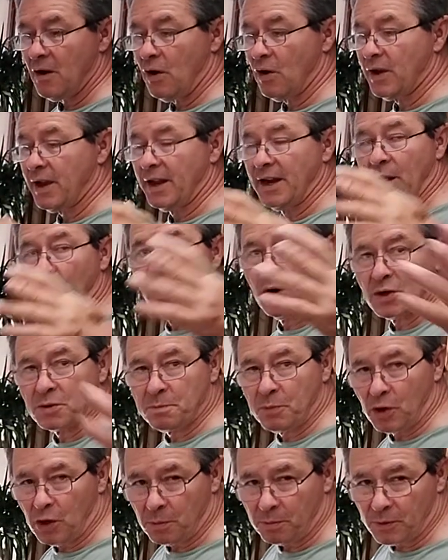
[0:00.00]
okay, now where's
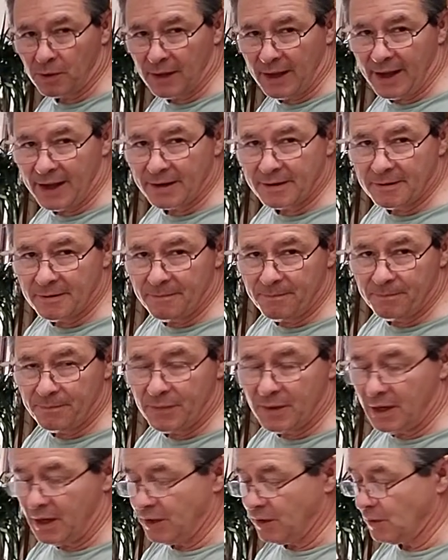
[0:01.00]
purple at?
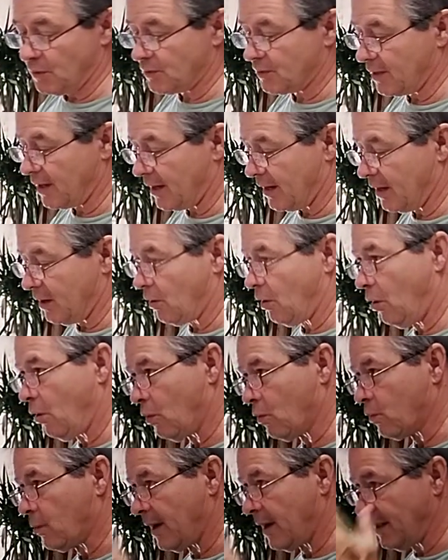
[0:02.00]
And you say,
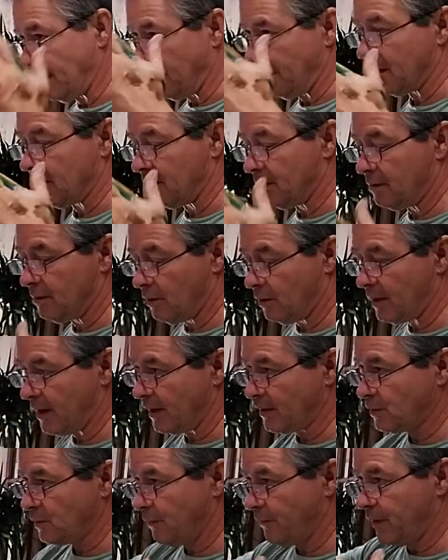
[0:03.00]
oh, right in the middle.
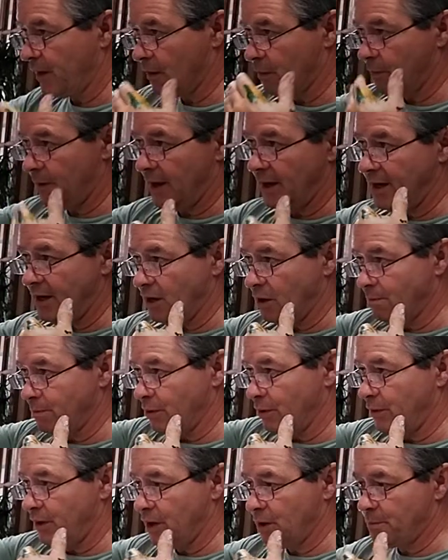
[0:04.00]
Okay, so if you got red here,
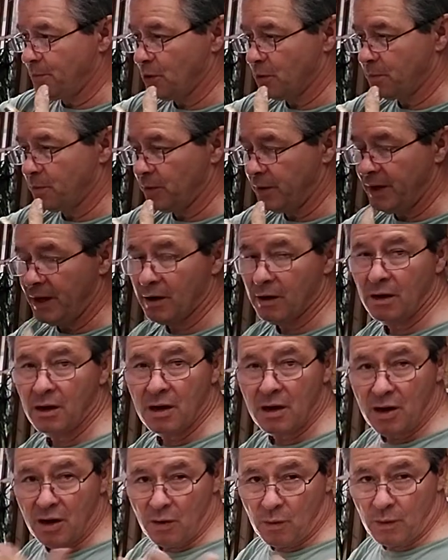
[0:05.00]
blue here, purple here,
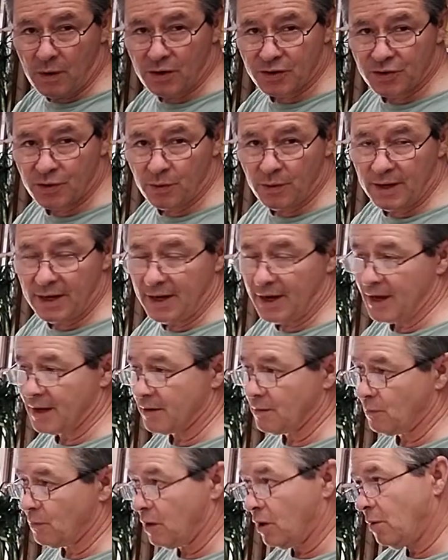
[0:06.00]
where's green at?
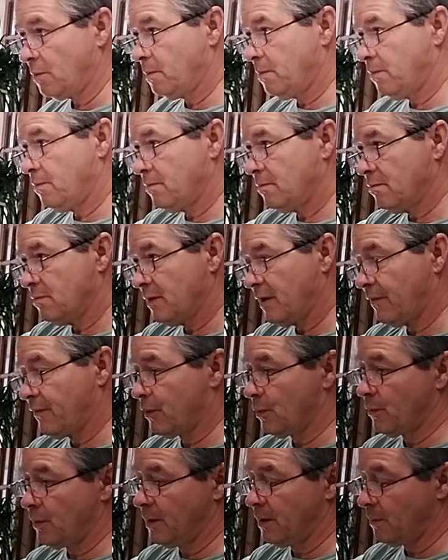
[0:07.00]
Well, if
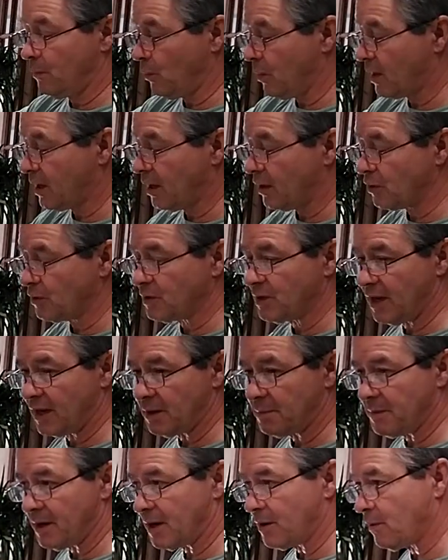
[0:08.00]
green, what colors take
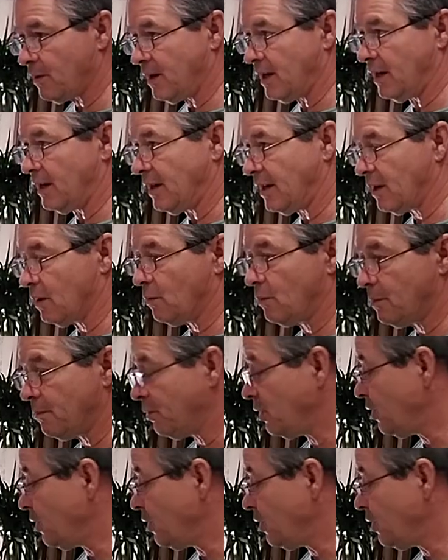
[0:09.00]
to make green? Yellow and